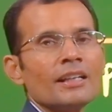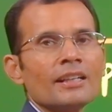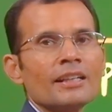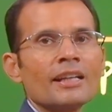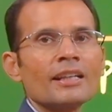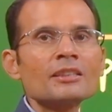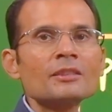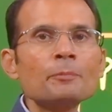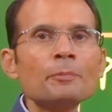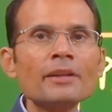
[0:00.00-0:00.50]

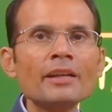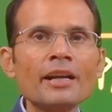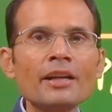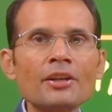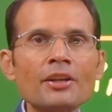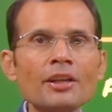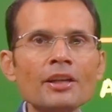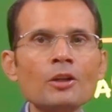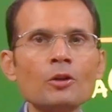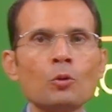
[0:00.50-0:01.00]

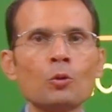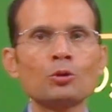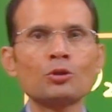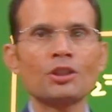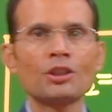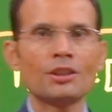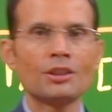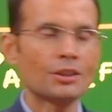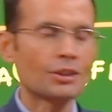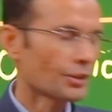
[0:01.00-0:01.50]
respiratory
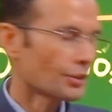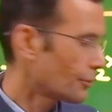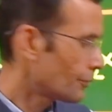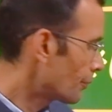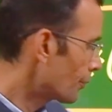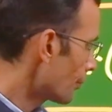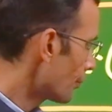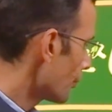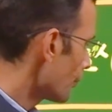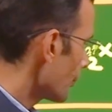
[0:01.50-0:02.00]
quotient.
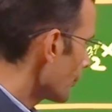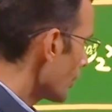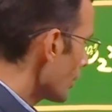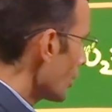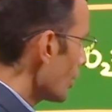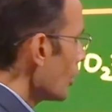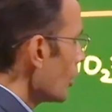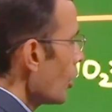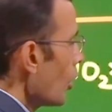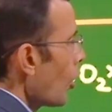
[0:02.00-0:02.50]

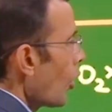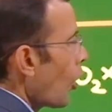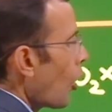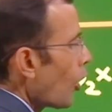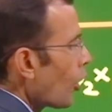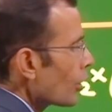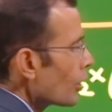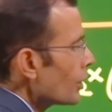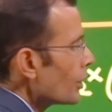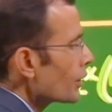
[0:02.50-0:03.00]

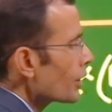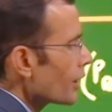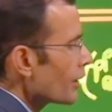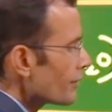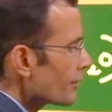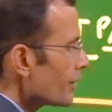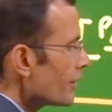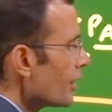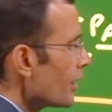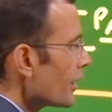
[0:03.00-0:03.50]
Or
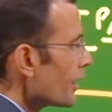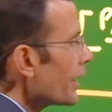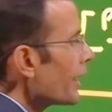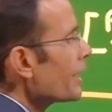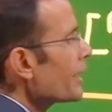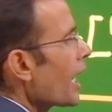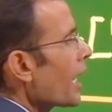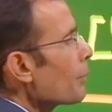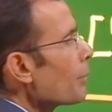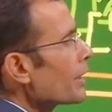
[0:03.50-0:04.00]
consider
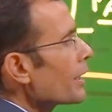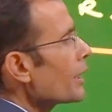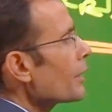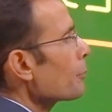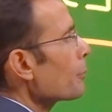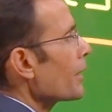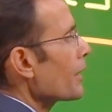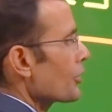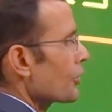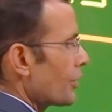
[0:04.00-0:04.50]
a
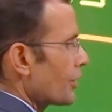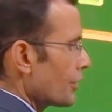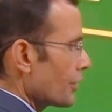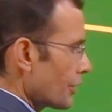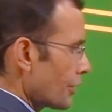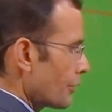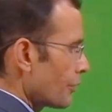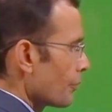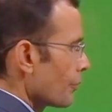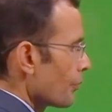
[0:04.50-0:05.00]
diabetic patient.
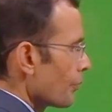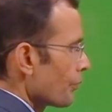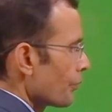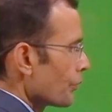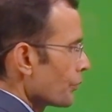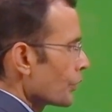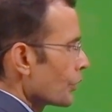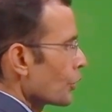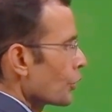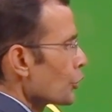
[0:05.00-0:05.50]

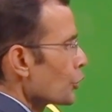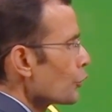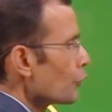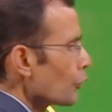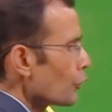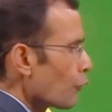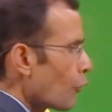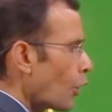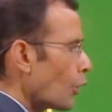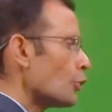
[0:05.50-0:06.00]
You
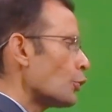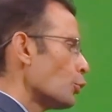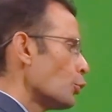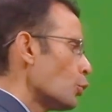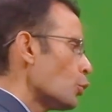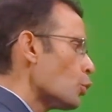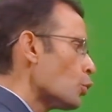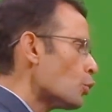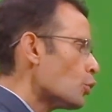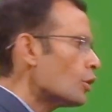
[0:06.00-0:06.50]
would want to
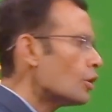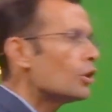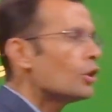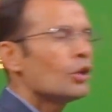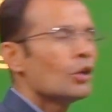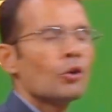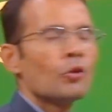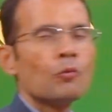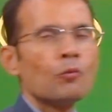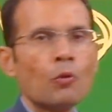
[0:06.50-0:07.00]
know
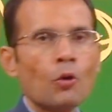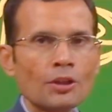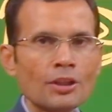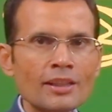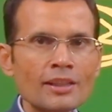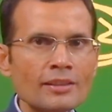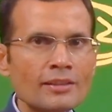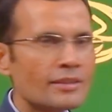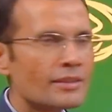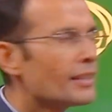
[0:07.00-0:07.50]
what
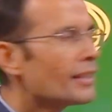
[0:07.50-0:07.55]
is